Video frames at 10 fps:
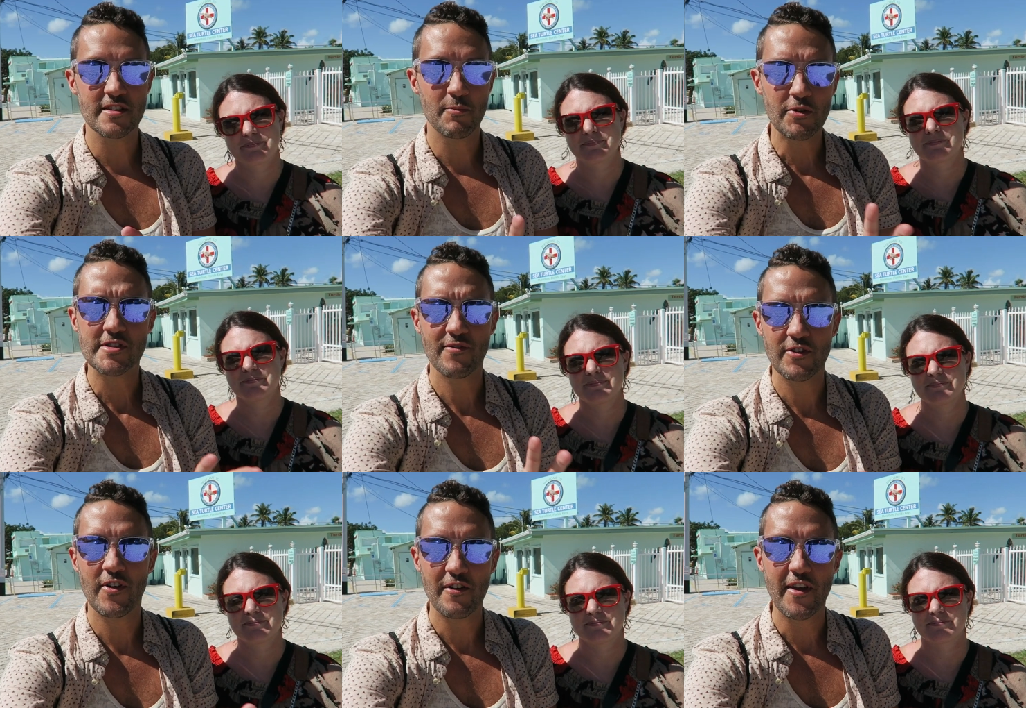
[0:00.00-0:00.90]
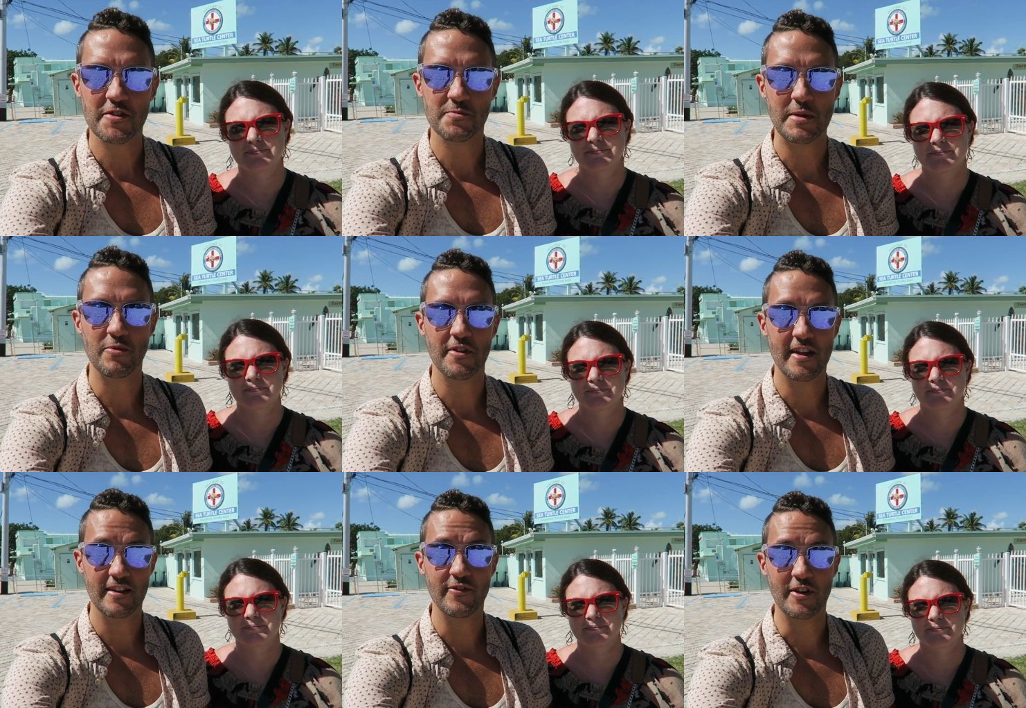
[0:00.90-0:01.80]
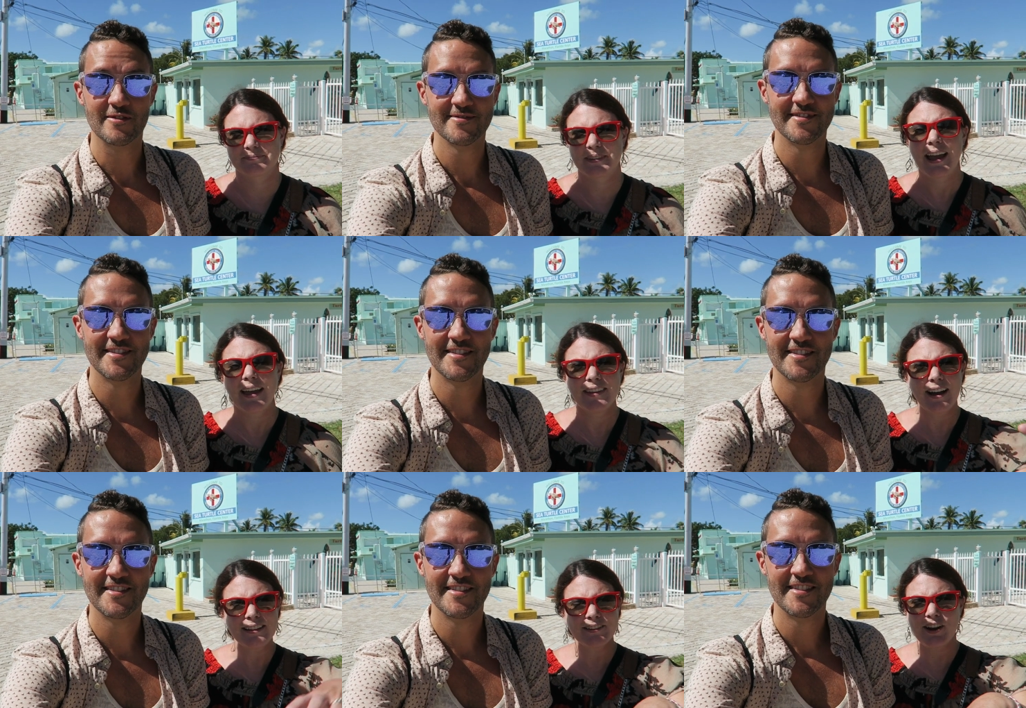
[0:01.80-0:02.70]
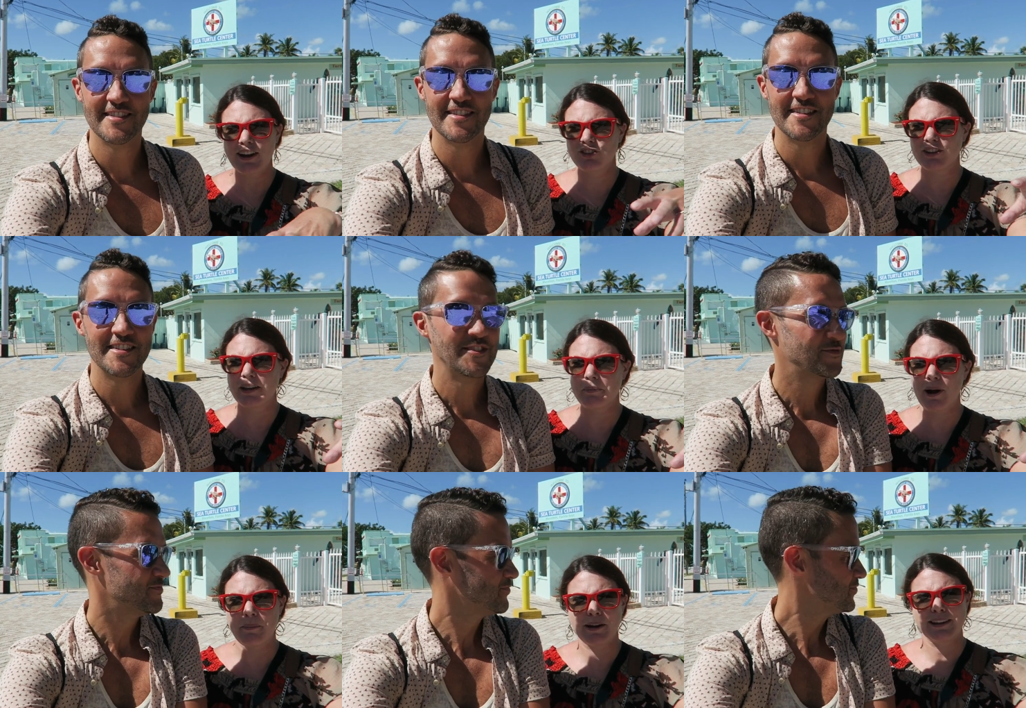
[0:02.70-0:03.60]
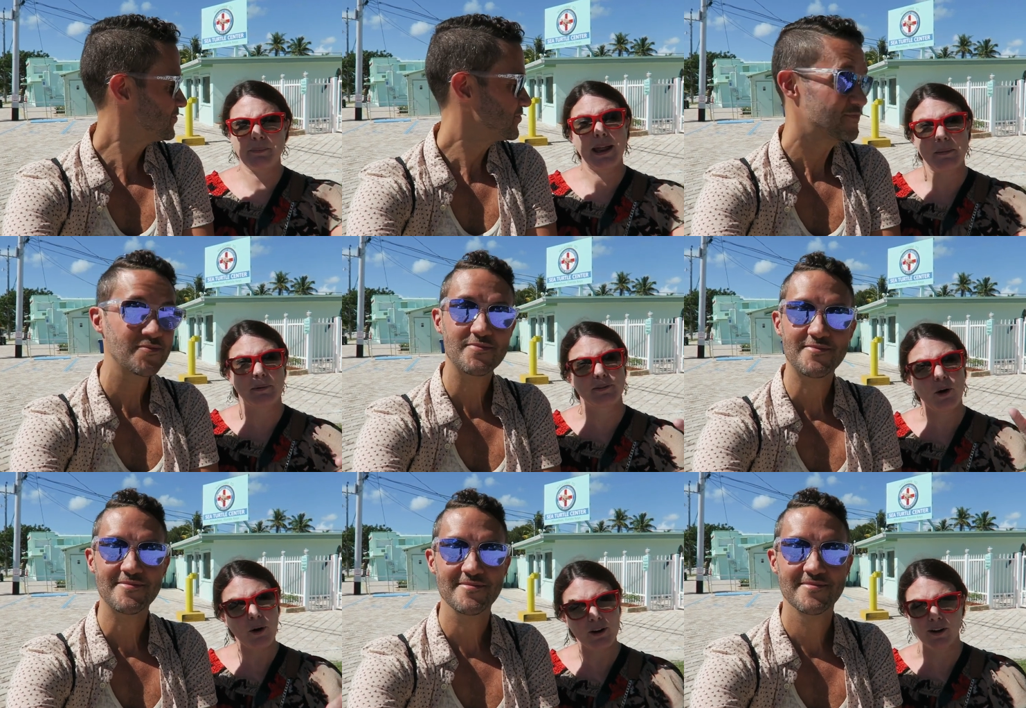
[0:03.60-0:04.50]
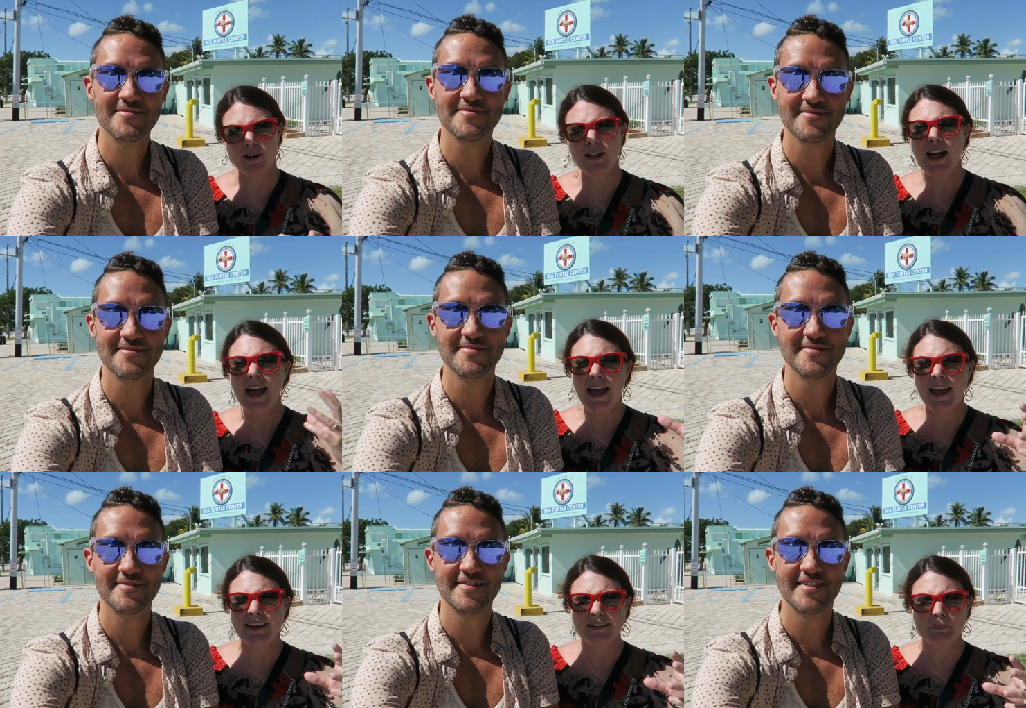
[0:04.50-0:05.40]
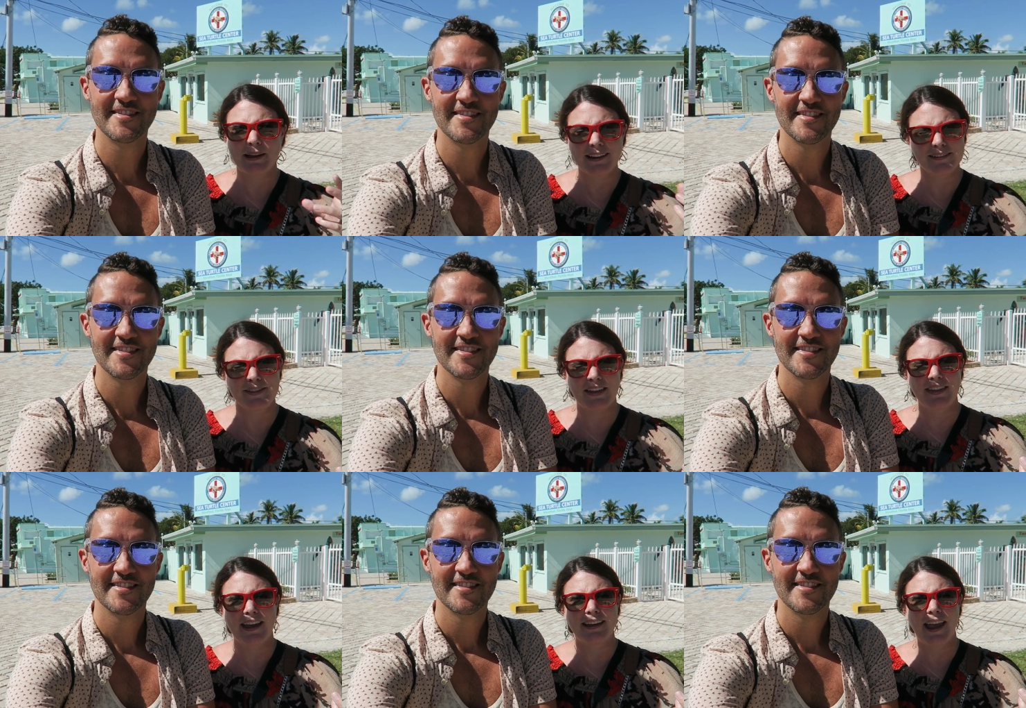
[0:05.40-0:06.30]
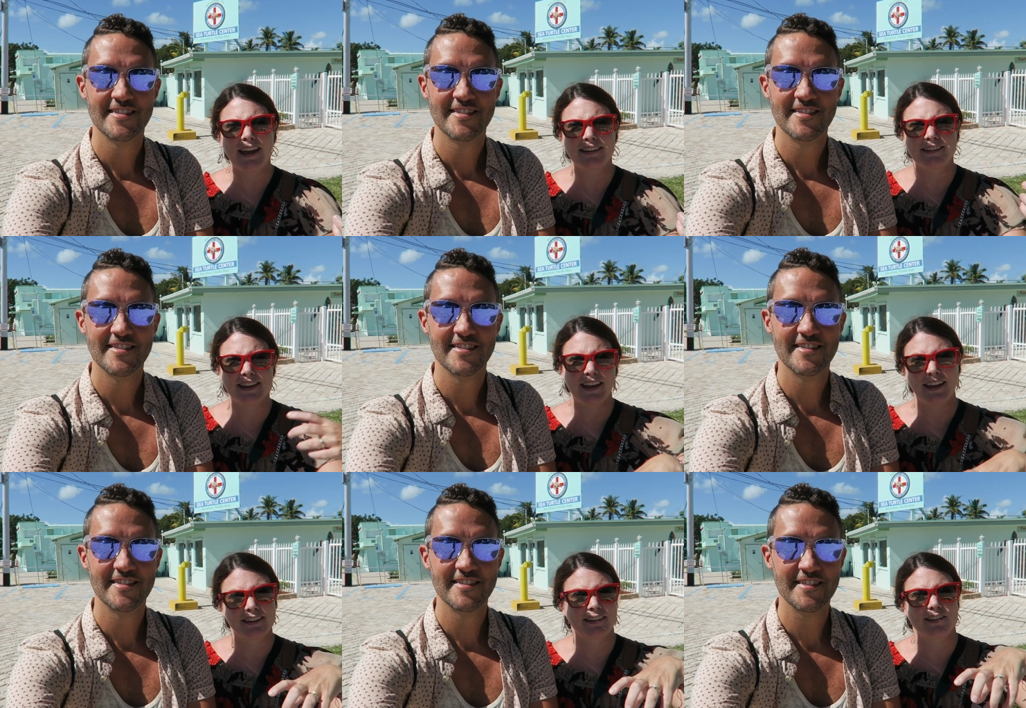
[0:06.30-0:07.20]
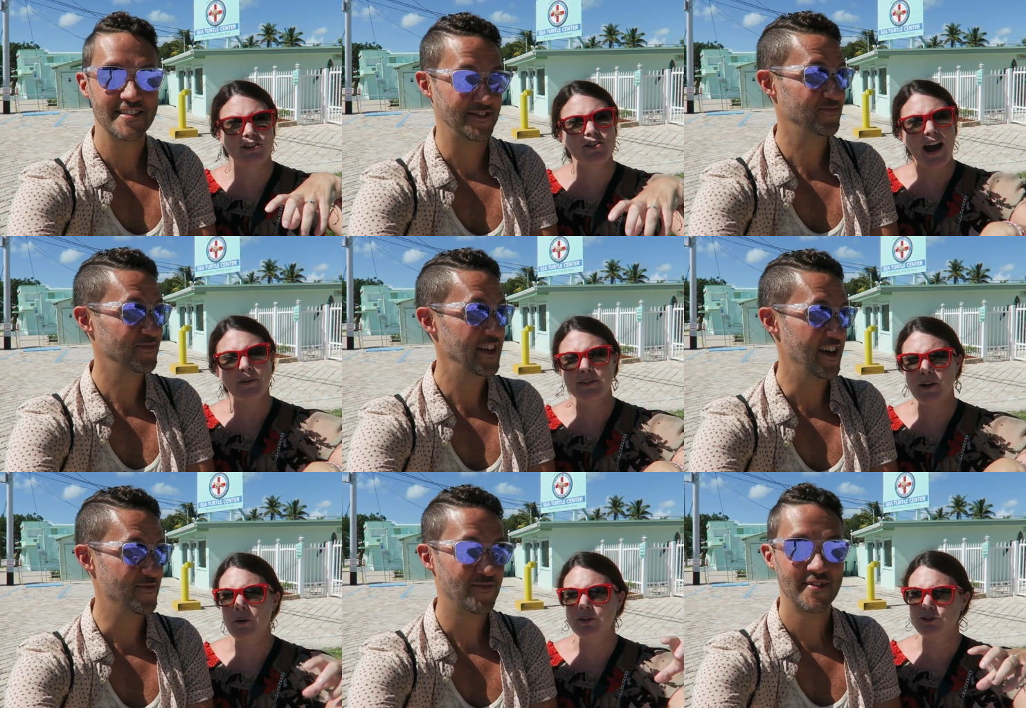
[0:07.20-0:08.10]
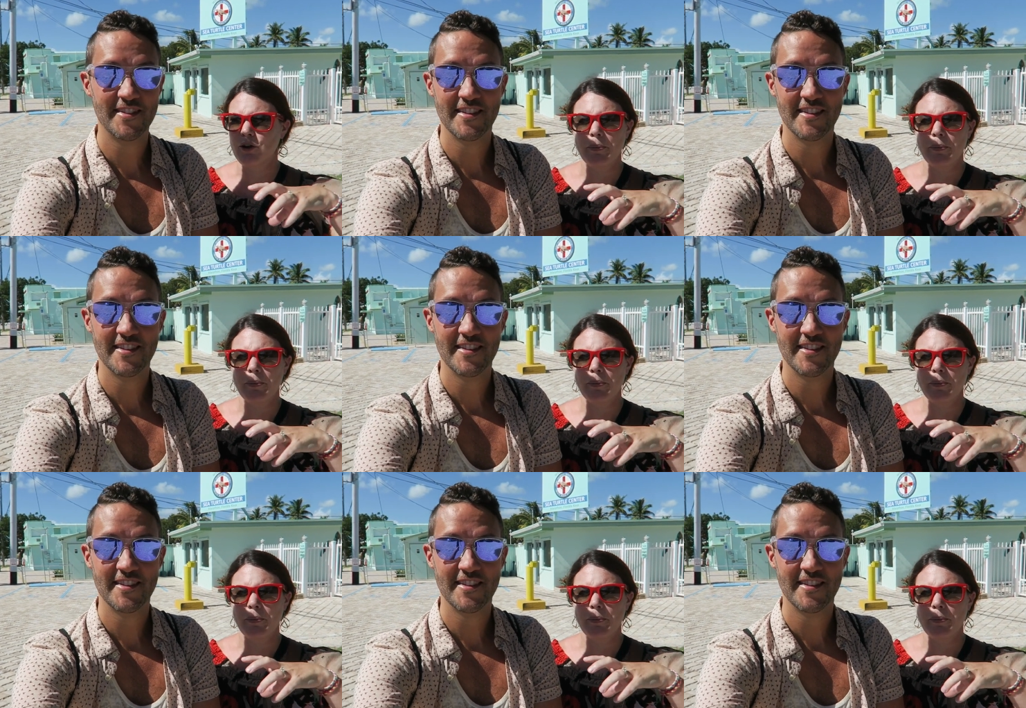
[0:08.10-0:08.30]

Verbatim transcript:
Speaker 1: about 75,000 people that live here.
Speaker 2: And the islands are actually primarily made up of coral, and because of that, they can't dig into the ground, yeah. so there's